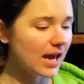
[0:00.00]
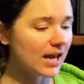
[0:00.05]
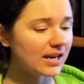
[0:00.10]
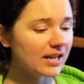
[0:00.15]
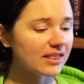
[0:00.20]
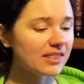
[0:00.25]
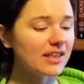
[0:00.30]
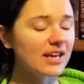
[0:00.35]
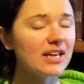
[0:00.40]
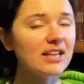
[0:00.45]

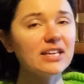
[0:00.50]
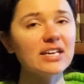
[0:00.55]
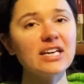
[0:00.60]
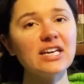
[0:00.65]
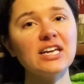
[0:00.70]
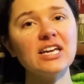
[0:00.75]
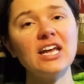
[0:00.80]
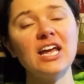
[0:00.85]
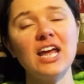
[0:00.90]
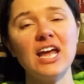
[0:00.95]

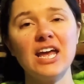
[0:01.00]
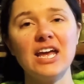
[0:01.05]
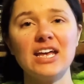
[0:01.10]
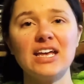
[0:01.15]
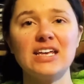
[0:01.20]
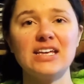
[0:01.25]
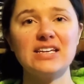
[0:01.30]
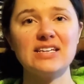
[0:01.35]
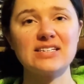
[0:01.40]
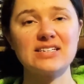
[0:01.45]
Anelthalien
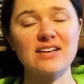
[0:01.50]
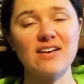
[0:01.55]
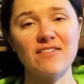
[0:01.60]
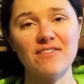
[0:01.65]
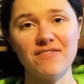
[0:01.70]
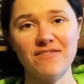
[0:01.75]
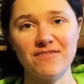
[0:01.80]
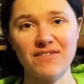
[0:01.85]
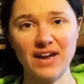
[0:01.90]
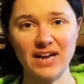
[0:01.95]
is
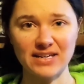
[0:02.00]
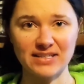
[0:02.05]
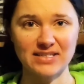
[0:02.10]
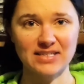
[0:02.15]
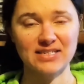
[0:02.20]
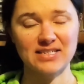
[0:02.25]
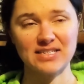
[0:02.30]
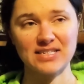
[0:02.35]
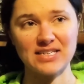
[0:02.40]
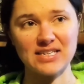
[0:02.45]

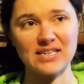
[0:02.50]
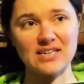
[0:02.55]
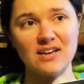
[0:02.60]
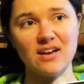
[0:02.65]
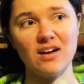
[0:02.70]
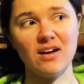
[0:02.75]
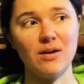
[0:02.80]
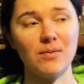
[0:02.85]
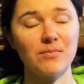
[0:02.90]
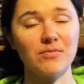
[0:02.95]
fantasy,
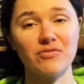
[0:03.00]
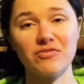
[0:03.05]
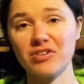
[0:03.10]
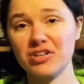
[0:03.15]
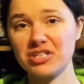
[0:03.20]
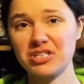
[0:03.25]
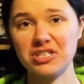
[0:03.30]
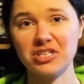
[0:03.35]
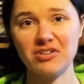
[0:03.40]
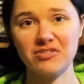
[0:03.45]
um,
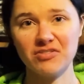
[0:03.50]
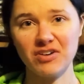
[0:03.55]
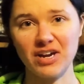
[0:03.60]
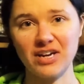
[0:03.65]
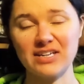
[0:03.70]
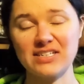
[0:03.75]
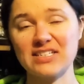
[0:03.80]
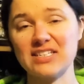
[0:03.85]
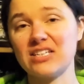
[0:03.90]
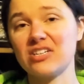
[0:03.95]
fiction
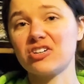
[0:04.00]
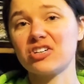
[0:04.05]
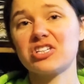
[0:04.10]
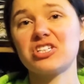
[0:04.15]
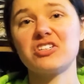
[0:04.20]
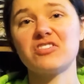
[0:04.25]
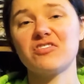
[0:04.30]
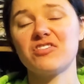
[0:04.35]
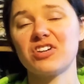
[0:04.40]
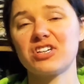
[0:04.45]
fantasy,
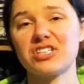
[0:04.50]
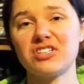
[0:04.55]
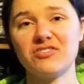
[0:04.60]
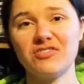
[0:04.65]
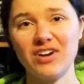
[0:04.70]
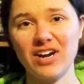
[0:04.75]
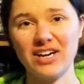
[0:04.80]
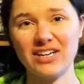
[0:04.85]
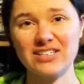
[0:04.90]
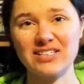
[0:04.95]
Christian
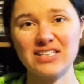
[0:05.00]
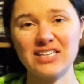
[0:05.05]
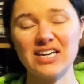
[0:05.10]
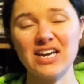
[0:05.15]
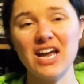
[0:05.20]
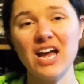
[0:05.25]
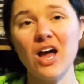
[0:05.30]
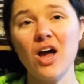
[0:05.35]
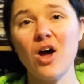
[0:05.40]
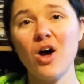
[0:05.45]
fiction
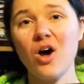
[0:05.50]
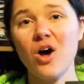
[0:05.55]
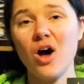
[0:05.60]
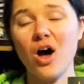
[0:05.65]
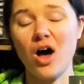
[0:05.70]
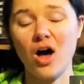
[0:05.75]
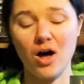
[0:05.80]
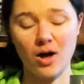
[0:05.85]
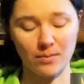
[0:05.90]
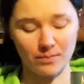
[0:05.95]
fantasy.
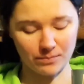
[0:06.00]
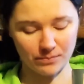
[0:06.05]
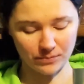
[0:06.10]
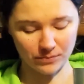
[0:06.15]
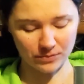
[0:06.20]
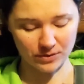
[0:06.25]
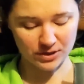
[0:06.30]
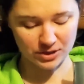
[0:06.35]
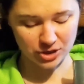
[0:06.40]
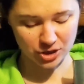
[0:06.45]
Um,
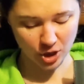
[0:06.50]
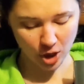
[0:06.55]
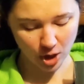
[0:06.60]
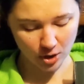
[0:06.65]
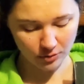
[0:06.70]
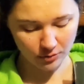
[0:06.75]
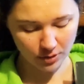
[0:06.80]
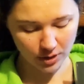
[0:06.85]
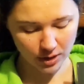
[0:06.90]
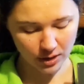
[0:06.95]
the
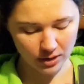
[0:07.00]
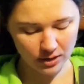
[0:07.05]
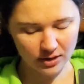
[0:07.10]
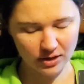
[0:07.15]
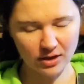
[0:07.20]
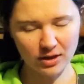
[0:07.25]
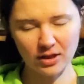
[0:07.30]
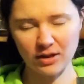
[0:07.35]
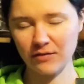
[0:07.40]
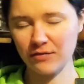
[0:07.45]
genre,
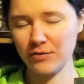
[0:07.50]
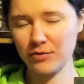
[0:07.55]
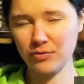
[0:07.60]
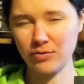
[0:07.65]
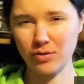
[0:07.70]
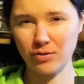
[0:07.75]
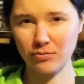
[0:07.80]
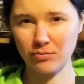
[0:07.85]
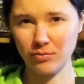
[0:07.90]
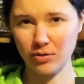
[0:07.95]
if you
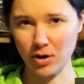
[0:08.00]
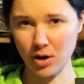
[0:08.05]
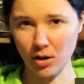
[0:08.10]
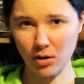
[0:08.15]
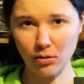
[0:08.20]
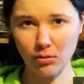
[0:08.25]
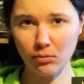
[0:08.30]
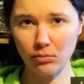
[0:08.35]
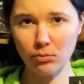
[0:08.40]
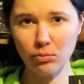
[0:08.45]
don't
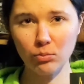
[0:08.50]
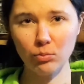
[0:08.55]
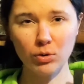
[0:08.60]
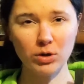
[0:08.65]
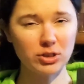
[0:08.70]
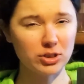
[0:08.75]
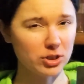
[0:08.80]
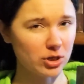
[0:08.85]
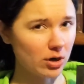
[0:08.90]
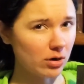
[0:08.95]
know
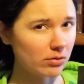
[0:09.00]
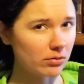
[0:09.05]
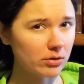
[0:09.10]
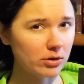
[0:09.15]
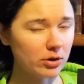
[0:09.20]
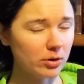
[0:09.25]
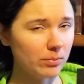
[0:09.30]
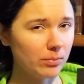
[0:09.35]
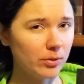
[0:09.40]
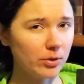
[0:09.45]
what
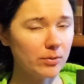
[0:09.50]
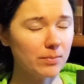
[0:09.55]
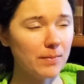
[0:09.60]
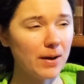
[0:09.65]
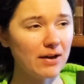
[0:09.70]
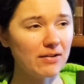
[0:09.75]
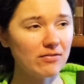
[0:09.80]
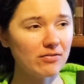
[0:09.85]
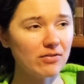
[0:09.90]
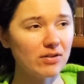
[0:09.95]
genre your book
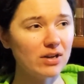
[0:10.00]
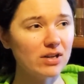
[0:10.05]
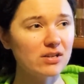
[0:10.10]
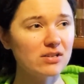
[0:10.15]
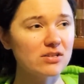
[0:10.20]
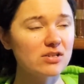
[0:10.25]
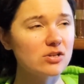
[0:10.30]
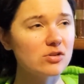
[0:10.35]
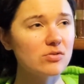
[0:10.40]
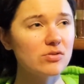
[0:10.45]
might fit
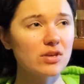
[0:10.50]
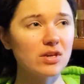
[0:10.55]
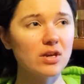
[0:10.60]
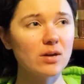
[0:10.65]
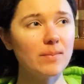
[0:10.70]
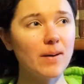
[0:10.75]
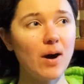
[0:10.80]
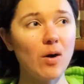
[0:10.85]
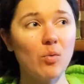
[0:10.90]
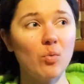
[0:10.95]
into,
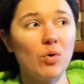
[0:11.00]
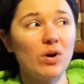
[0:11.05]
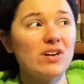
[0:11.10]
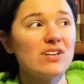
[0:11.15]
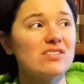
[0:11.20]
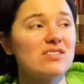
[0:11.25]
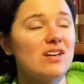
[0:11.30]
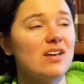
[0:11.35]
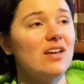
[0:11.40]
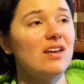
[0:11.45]
think about
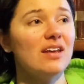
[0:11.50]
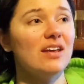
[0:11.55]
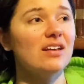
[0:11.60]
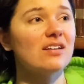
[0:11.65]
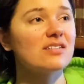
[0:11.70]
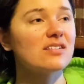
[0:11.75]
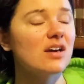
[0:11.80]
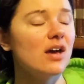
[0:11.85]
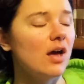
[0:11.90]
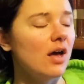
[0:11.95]
what is in
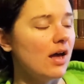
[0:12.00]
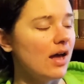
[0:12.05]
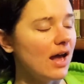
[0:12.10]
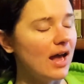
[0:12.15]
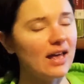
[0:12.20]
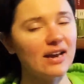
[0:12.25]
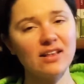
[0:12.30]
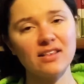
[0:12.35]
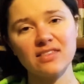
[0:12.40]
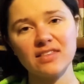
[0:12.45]
it.
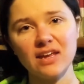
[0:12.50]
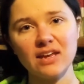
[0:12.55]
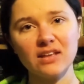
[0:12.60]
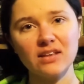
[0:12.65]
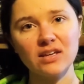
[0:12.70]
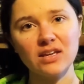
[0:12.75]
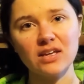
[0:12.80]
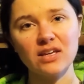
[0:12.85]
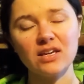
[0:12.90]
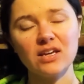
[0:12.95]

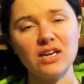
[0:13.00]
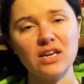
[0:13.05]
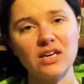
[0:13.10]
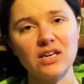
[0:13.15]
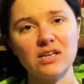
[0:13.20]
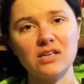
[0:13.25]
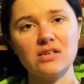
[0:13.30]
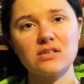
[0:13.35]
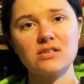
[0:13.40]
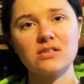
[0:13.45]
Anelthalien
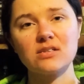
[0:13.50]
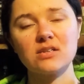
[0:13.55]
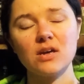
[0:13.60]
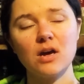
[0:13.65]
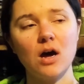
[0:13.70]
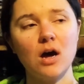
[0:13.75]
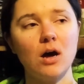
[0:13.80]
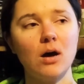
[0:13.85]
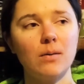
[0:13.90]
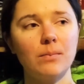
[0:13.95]
is
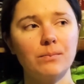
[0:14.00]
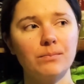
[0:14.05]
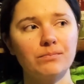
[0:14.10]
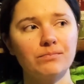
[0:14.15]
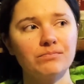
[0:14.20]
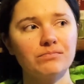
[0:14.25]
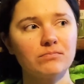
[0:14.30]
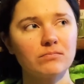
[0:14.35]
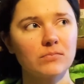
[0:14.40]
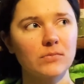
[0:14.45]

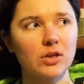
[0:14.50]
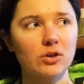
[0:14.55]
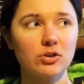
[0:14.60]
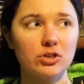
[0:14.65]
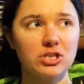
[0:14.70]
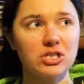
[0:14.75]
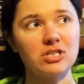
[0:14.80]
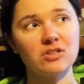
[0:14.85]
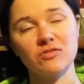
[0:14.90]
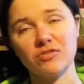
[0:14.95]
um,
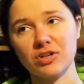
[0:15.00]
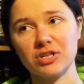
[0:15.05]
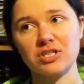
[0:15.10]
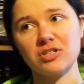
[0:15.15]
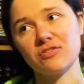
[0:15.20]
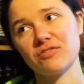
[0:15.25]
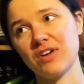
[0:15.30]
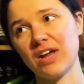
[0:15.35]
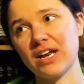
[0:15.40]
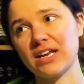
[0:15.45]
Christian
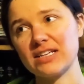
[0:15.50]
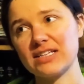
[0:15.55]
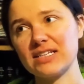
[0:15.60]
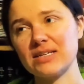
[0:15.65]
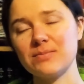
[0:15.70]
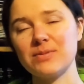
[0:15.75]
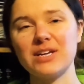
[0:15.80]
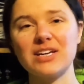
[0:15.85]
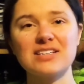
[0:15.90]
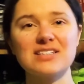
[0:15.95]
fiction
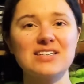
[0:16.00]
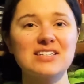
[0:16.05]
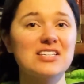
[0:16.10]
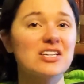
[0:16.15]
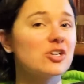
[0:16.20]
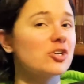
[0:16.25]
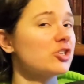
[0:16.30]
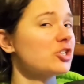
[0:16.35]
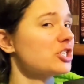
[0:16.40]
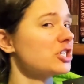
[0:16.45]
fantasy because
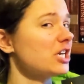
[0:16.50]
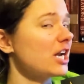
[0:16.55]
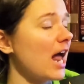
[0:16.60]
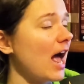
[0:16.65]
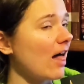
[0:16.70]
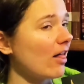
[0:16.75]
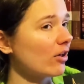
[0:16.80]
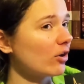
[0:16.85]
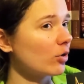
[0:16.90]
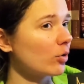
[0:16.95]
it's a Christian
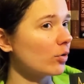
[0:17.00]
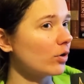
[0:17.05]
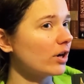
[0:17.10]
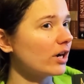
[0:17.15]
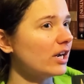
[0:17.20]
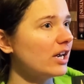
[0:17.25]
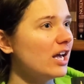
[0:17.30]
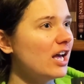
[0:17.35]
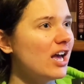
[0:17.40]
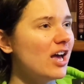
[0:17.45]

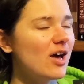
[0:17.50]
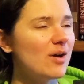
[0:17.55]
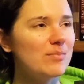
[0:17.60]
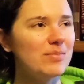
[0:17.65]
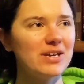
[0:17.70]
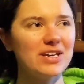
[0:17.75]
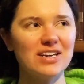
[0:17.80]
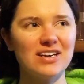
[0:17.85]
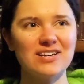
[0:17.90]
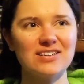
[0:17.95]
allegory,
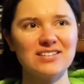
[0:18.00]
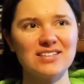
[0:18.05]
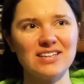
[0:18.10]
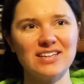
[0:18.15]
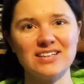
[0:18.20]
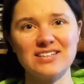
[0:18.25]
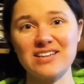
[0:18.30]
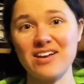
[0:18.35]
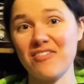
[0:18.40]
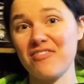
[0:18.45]
because
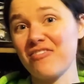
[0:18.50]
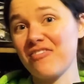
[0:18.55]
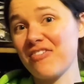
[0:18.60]
it's a